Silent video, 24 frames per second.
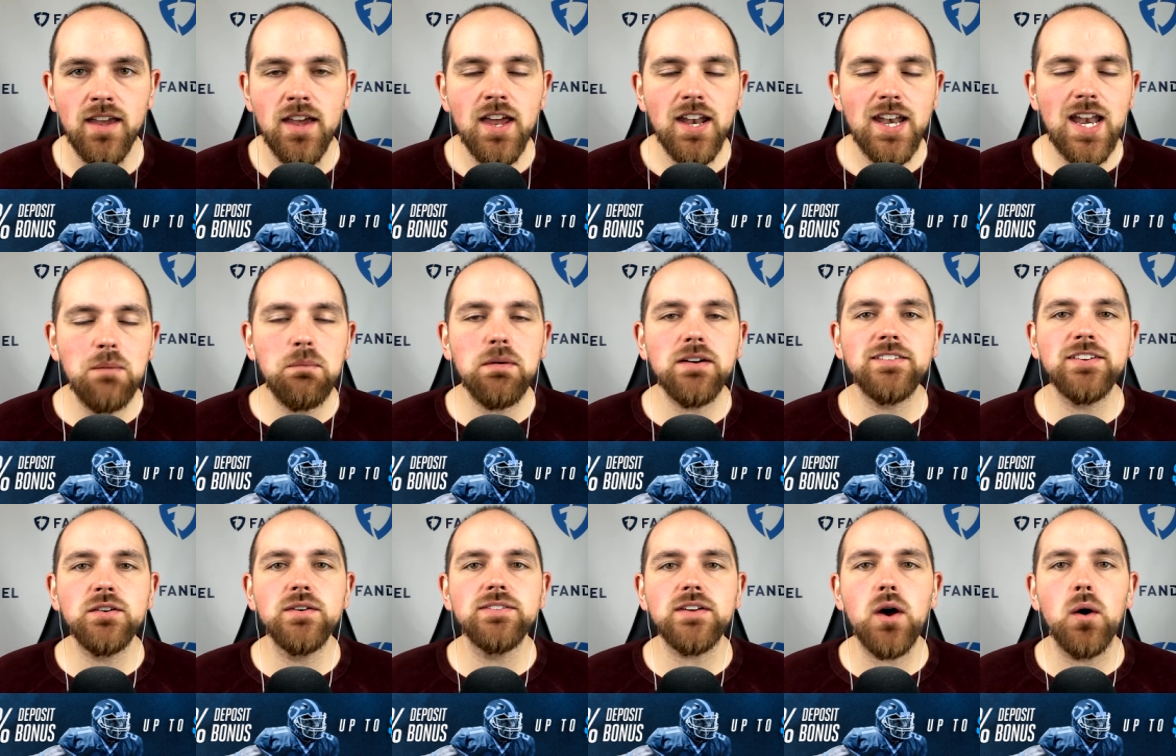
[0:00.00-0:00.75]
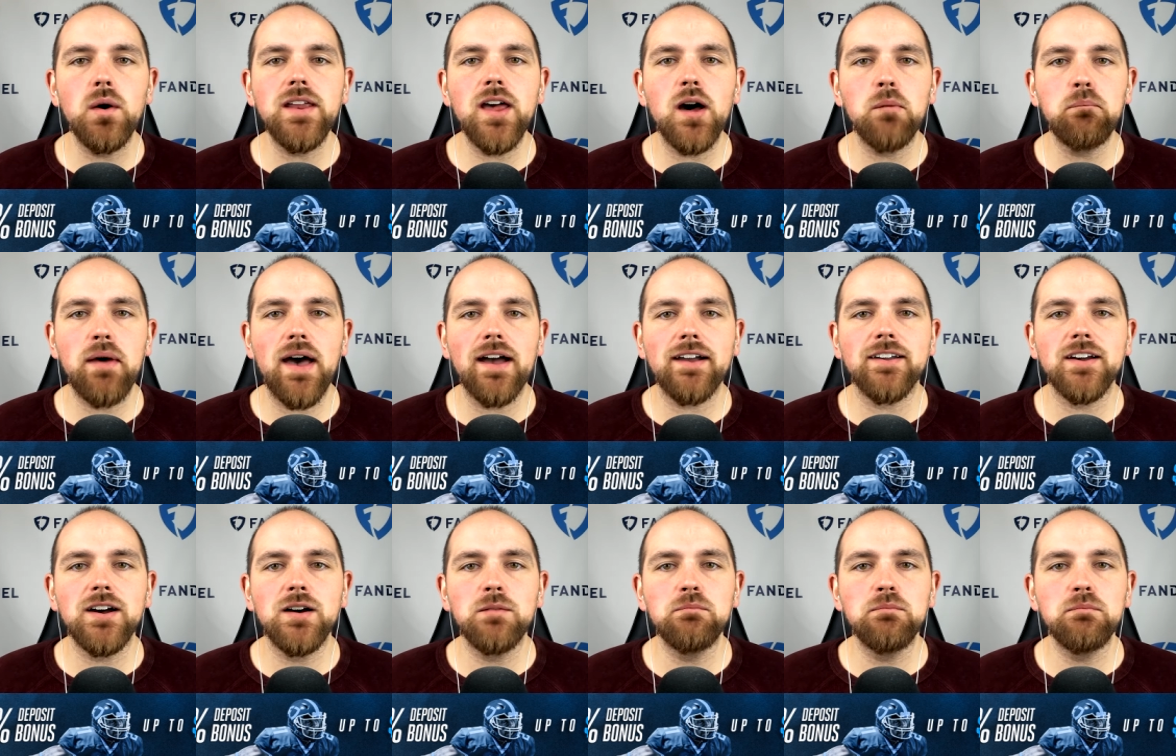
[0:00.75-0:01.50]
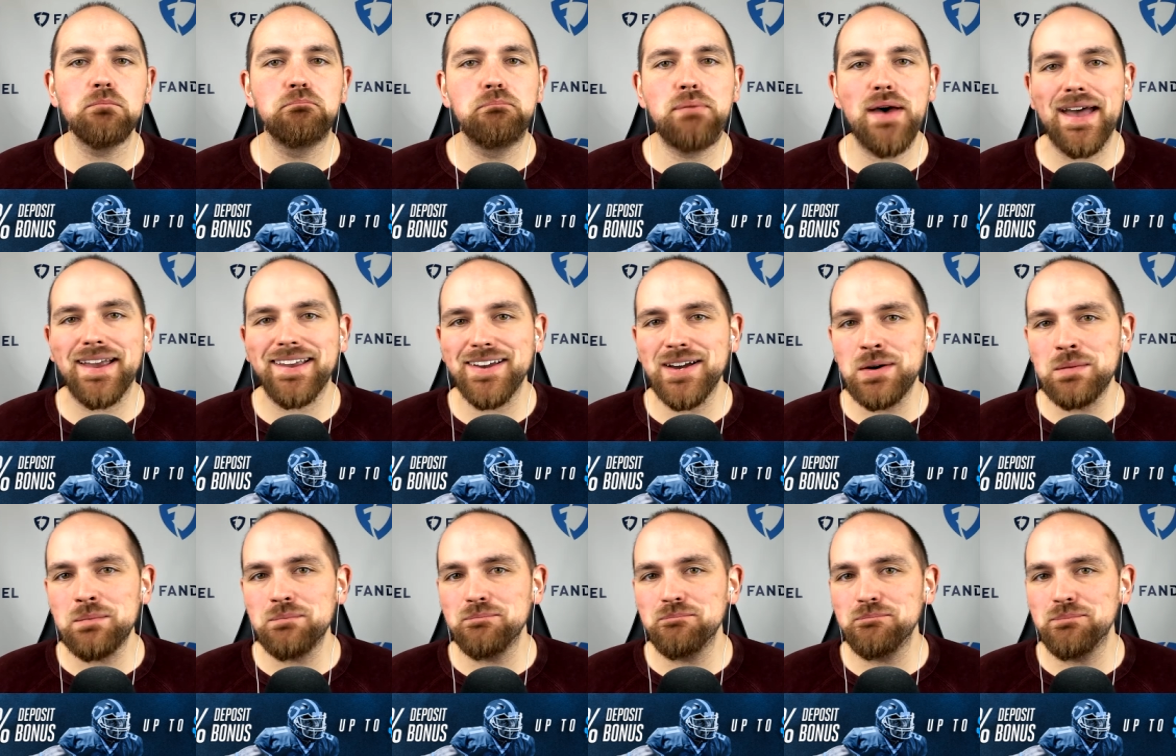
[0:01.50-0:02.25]
Number two is Odell Beckham.
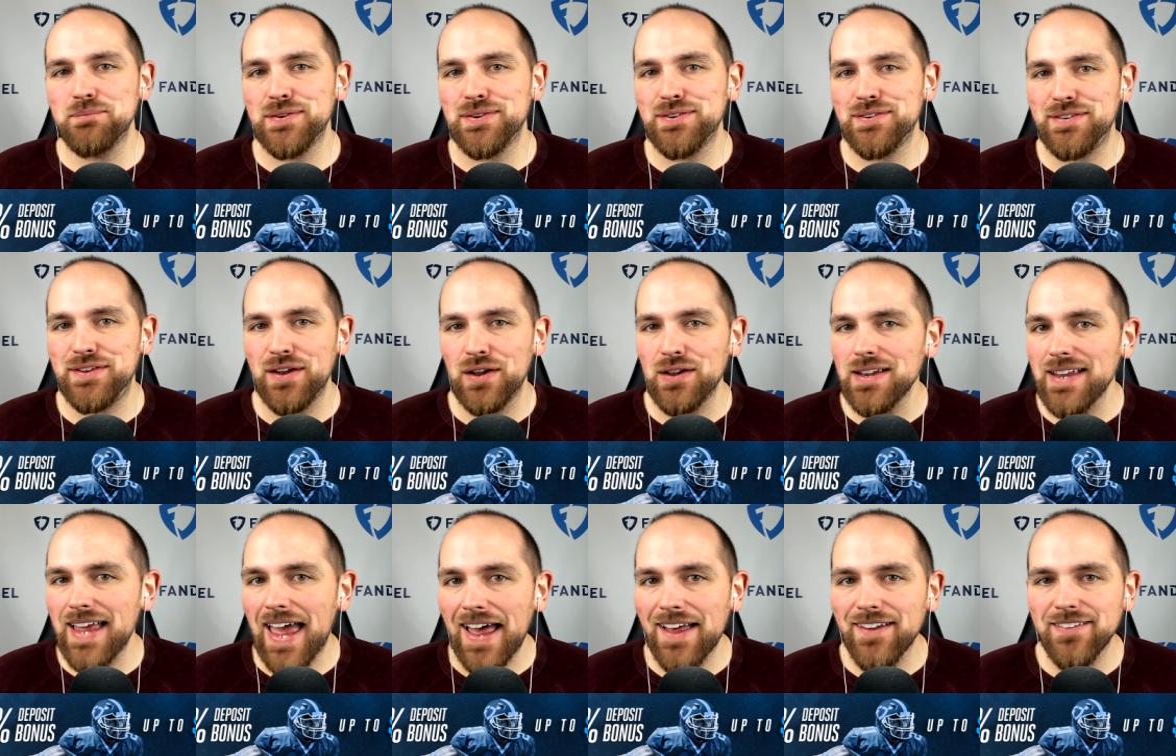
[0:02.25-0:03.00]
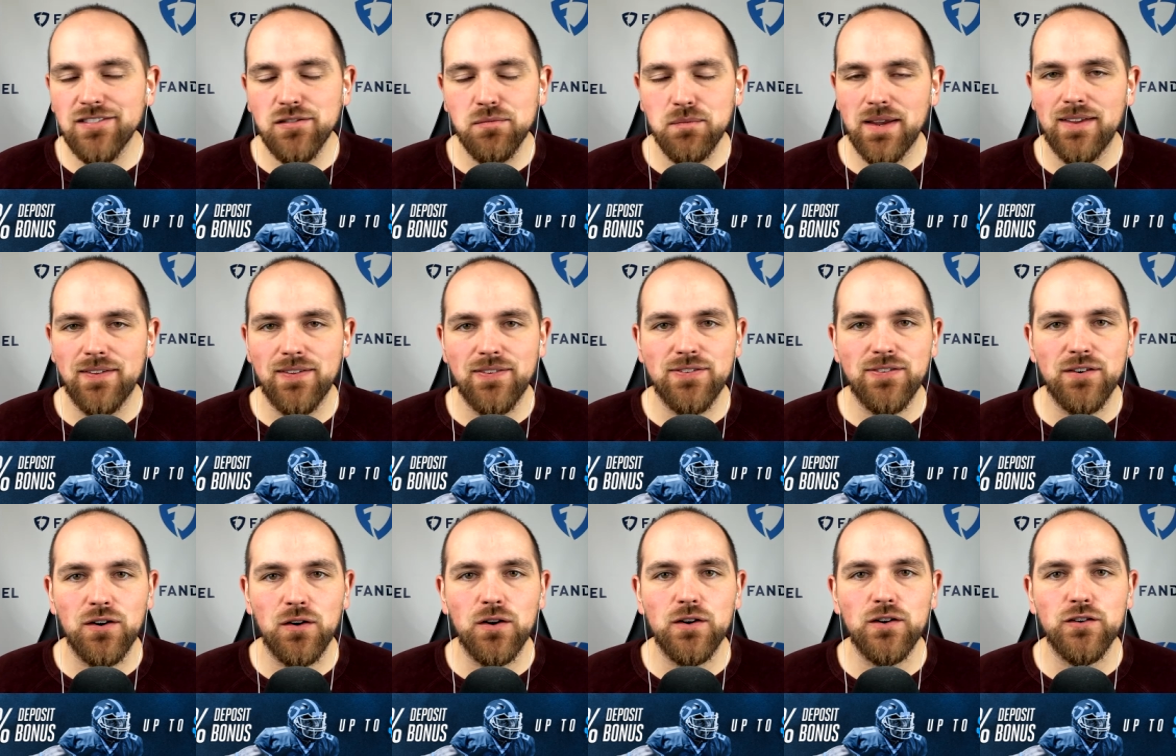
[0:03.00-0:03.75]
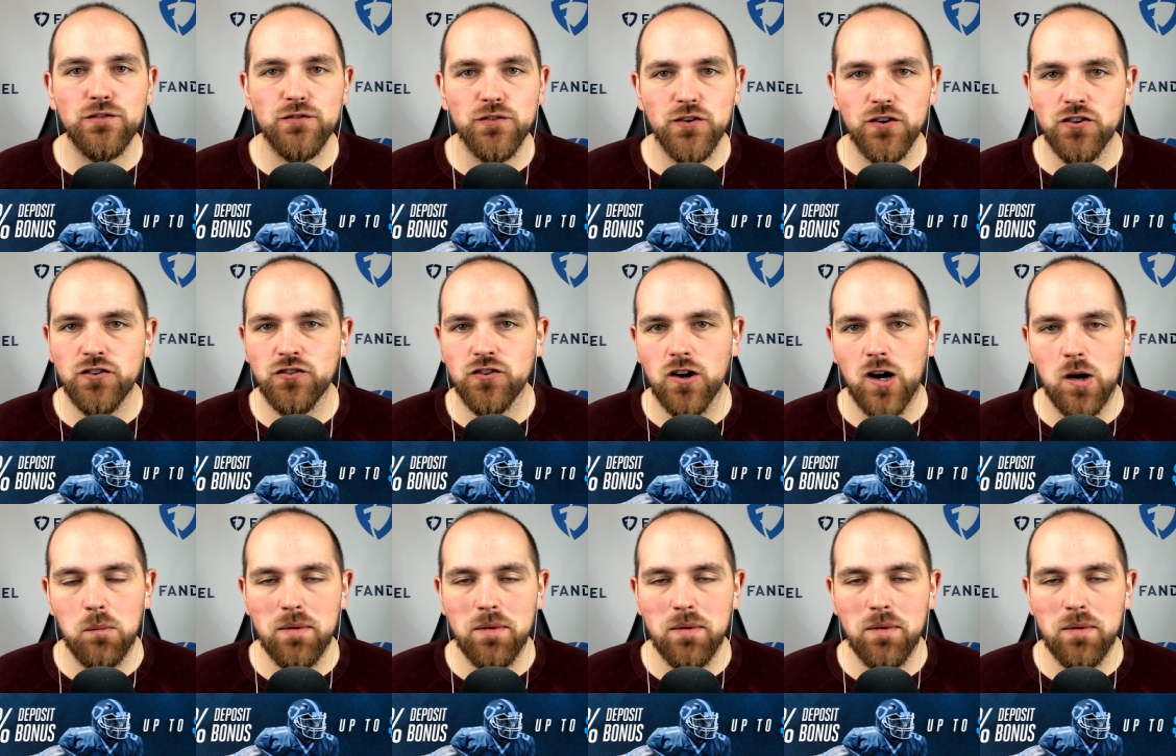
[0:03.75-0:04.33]
Beckham still has some concerns for sure,